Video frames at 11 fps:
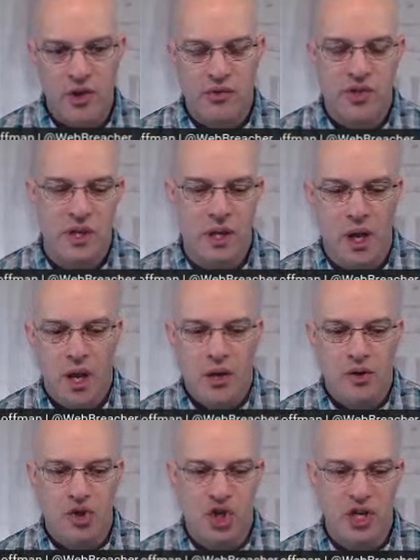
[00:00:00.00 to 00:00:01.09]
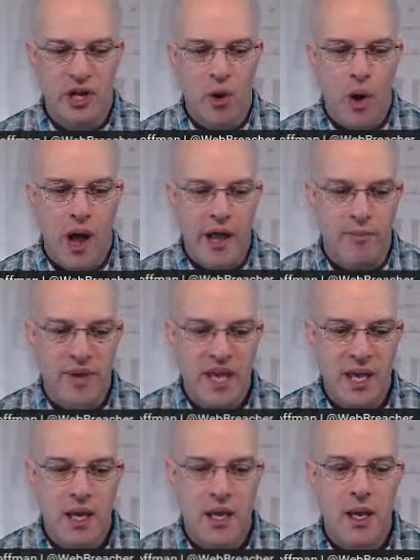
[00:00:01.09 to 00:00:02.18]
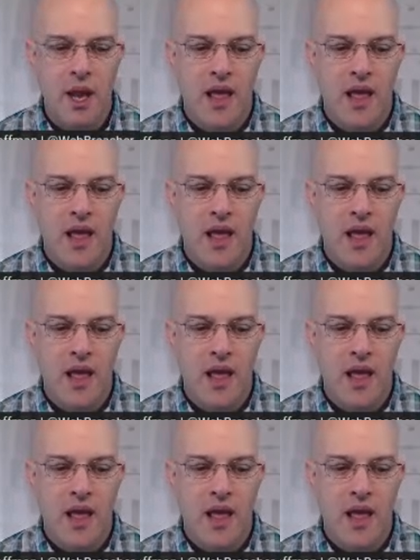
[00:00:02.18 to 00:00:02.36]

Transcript: see GeoIP